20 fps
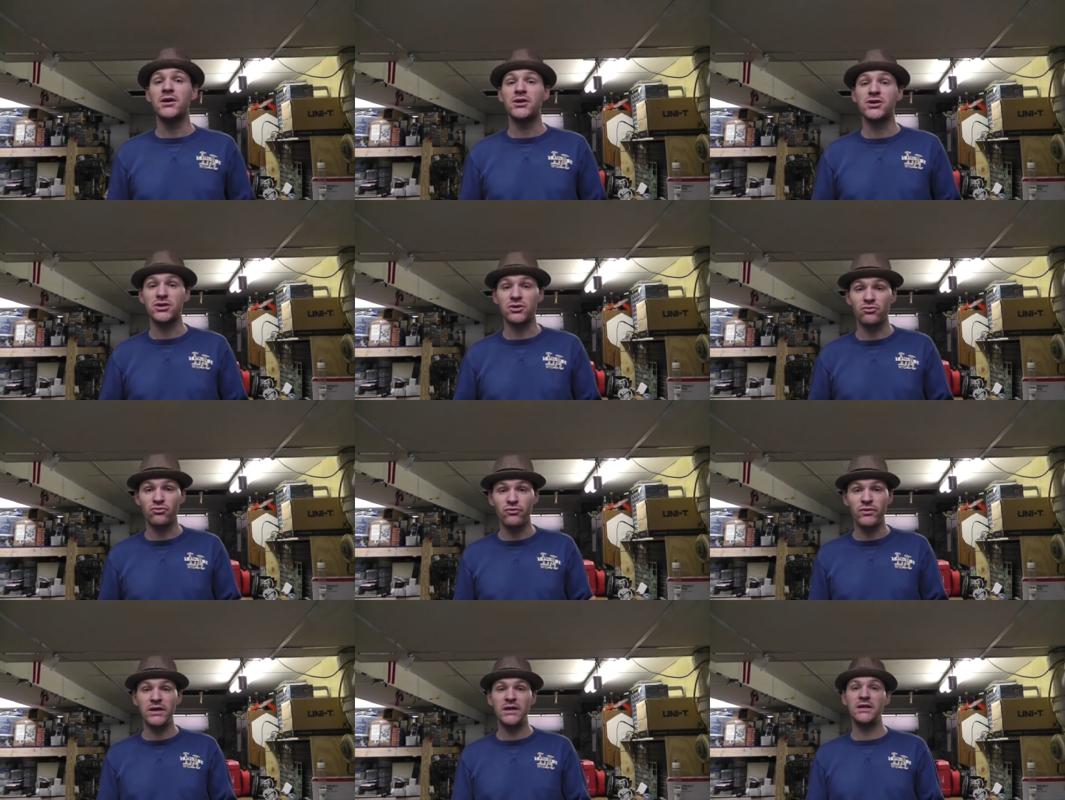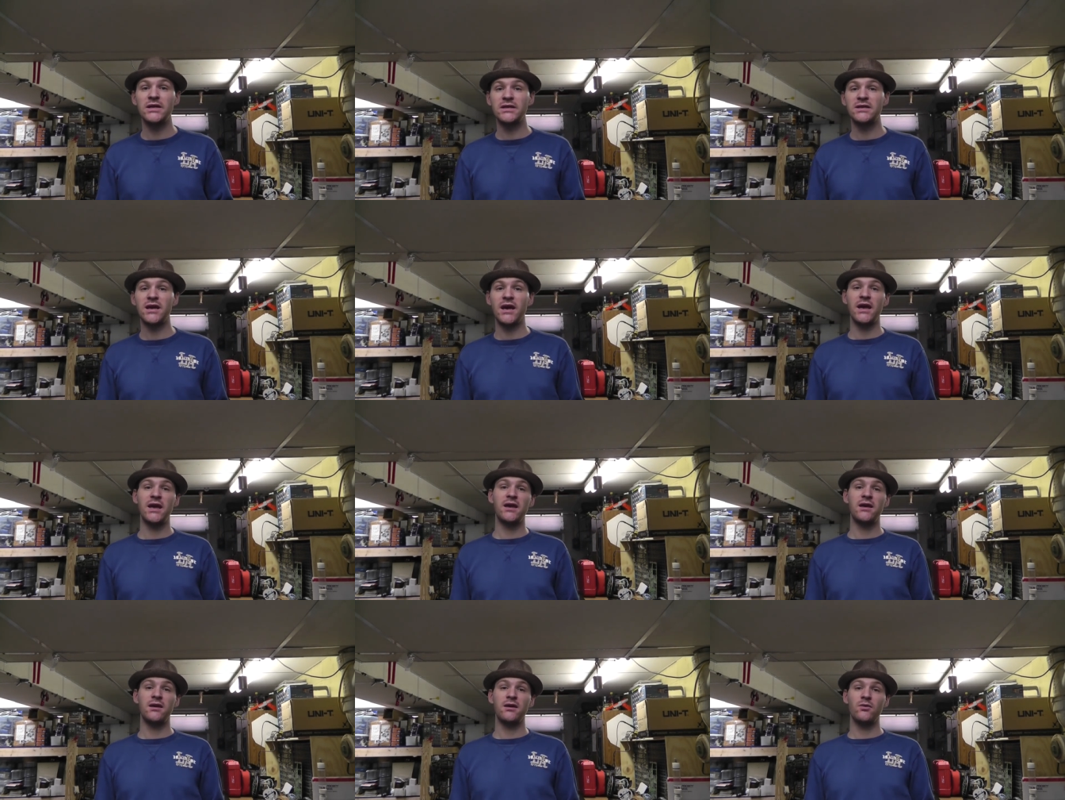should really
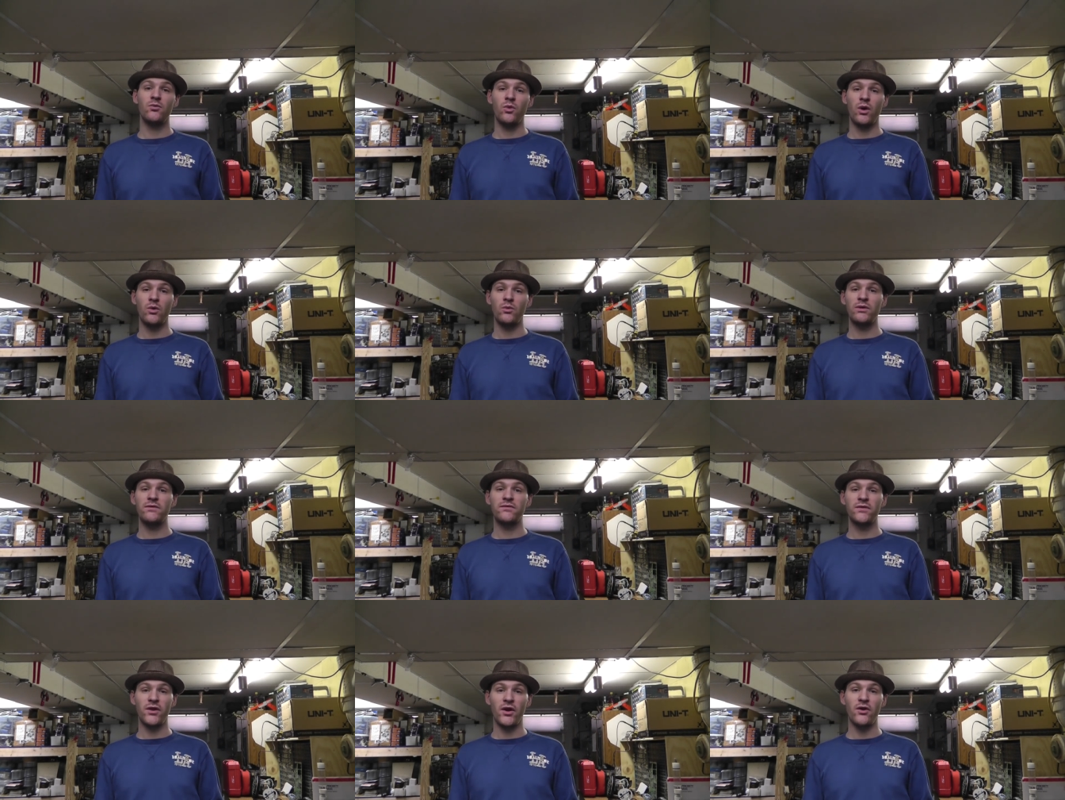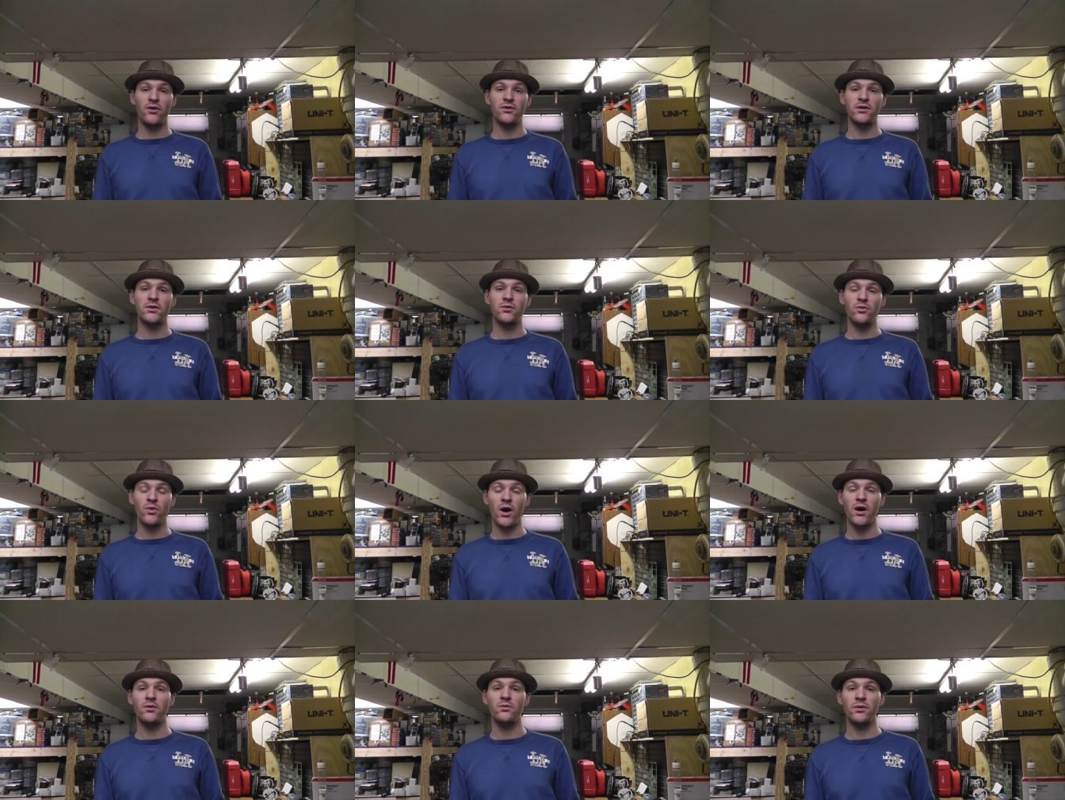take what we've learned
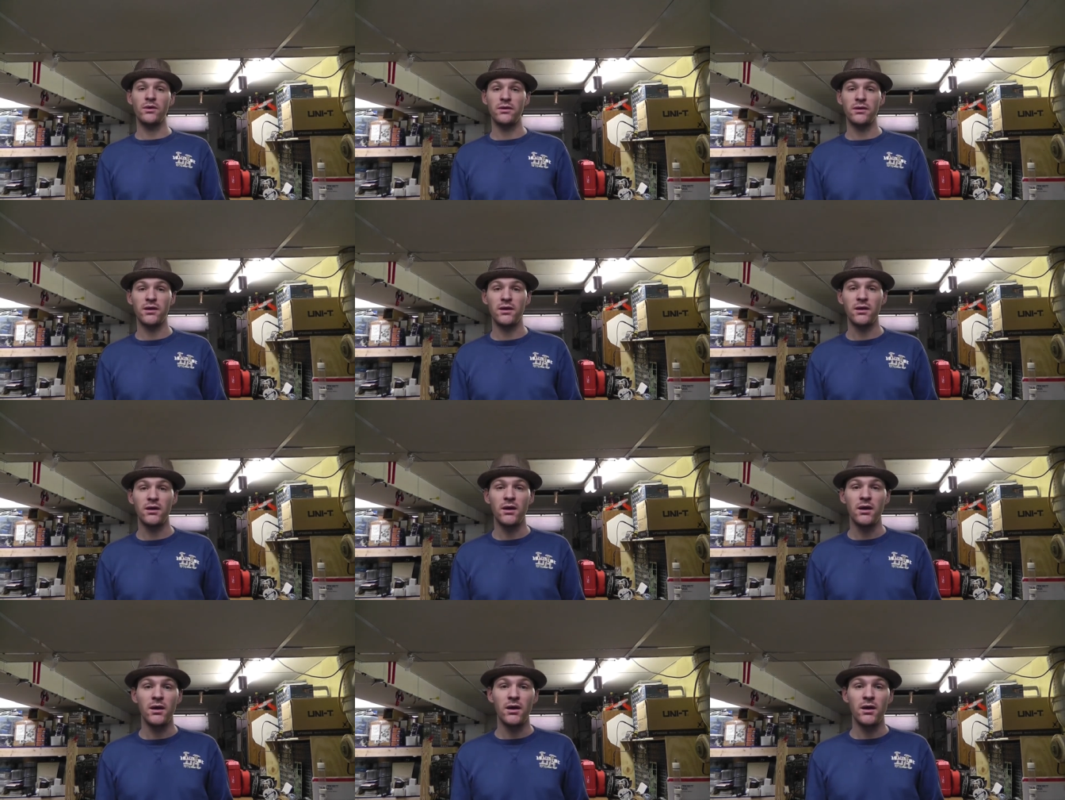and run with it.